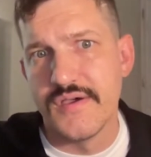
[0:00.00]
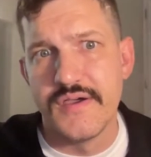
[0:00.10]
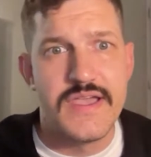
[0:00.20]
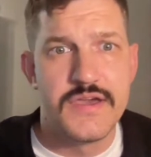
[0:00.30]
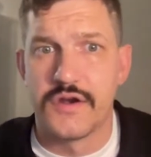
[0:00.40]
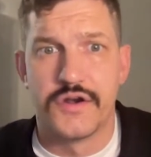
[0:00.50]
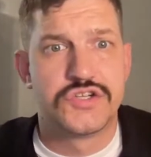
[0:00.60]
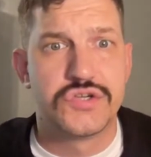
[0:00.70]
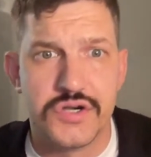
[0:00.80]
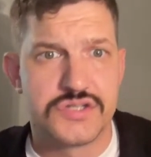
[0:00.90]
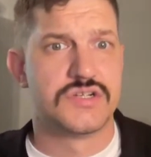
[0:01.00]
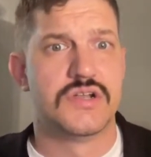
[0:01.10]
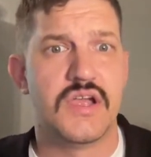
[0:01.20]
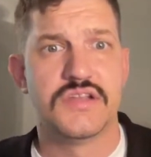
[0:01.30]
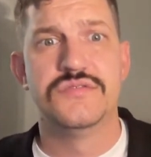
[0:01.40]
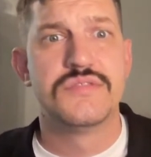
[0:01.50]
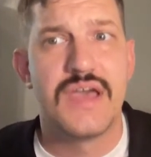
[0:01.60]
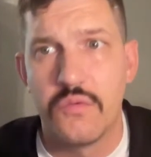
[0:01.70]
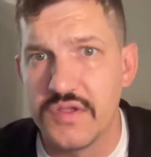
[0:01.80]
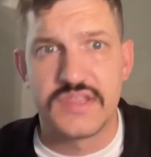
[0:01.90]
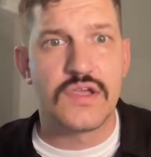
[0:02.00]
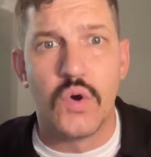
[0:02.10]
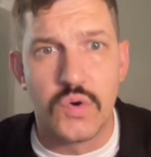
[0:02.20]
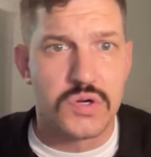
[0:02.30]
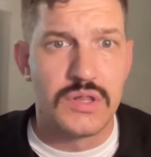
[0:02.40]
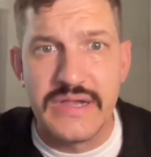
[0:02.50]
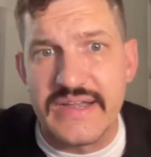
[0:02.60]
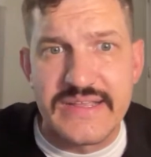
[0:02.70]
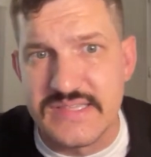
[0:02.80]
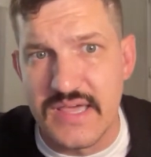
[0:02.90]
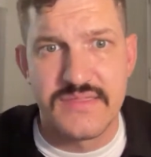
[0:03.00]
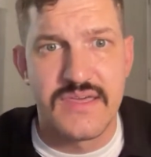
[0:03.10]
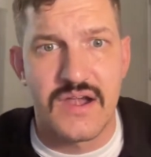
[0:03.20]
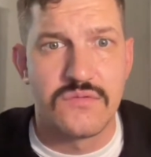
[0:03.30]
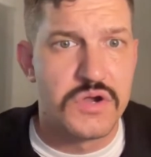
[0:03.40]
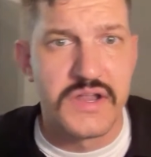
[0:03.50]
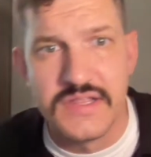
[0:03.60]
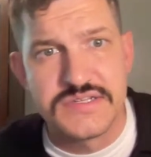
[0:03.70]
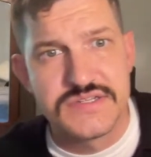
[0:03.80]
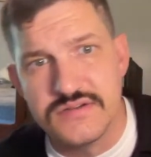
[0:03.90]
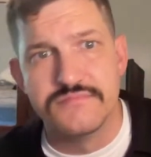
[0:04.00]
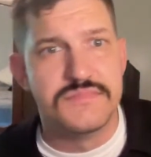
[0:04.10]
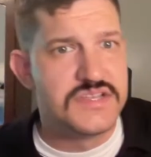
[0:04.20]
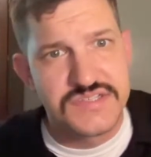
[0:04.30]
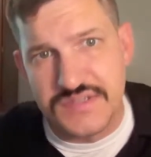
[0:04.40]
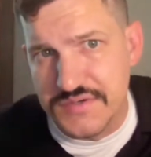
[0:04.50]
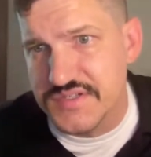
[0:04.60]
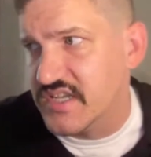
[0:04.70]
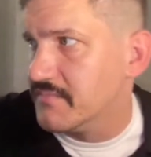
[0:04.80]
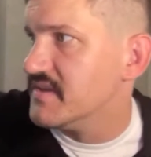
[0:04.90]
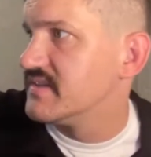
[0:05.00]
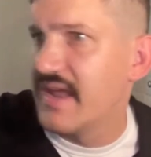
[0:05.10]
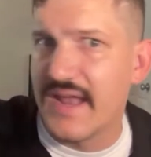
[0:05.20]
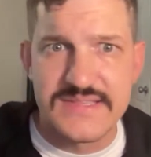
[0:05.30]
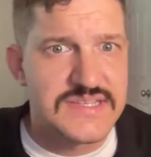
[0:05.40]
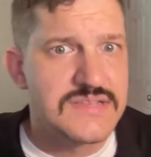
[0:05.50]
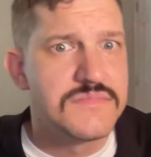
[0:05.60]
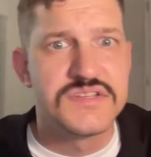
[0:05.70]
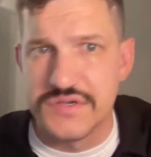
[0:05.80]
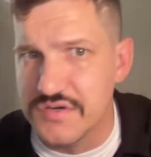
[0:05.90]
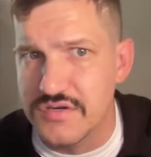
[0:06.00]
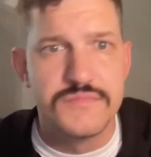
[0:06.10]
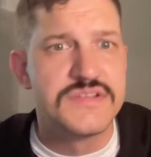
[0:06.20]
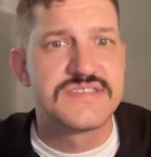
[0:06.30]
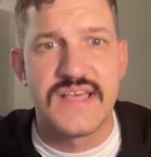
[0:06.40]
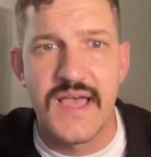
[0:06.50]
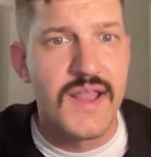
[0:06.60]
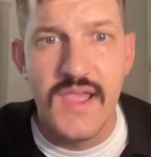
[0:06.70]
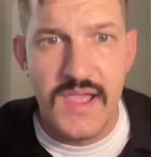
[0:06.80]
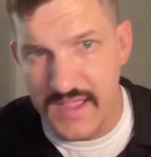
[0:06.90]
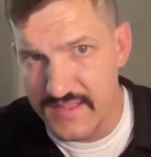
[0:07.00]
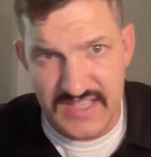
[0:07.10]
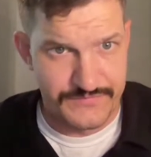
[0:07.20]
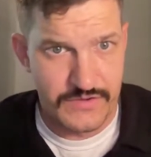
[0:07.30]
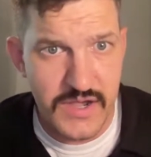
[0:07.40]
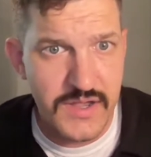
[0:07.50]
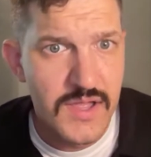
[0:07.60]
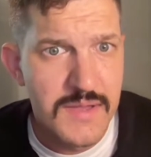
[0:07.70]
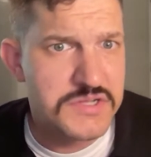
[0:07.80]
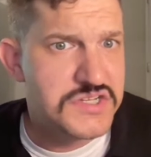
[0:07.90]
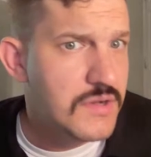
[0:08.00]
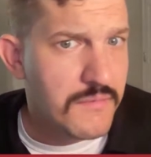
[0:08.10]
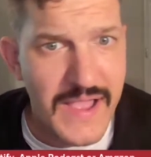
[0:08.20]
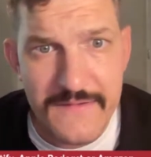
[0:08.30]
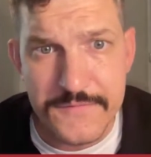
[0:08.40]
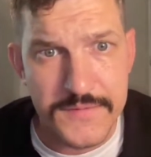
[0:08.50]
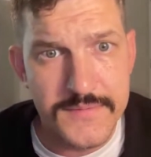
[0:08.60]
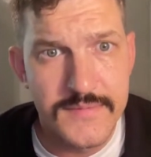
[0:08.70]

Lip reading: in our church, and I do that with the older ladies that I run into, Miss Susie, Miss Nancy, Miss who, Miss that, and that's fine. But you don't have to.